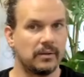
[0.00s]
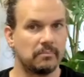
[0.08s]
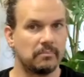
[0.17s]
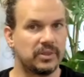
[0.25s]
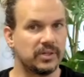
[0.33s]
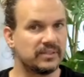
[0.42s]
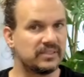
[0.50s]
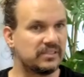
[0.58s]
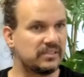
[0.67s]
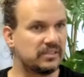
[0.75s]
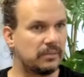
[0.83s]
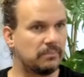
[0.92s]
but there is
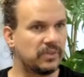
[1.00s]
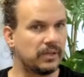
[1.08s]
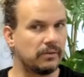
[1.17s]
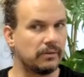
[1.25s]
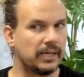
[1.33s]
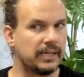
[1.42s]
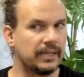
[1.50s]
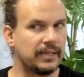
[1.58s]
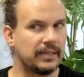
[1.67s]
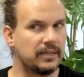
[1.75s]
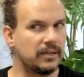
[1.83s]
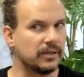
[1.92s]
something right
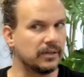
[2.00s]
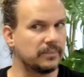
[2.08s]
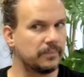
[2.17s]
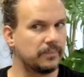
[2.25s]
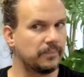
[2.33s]
here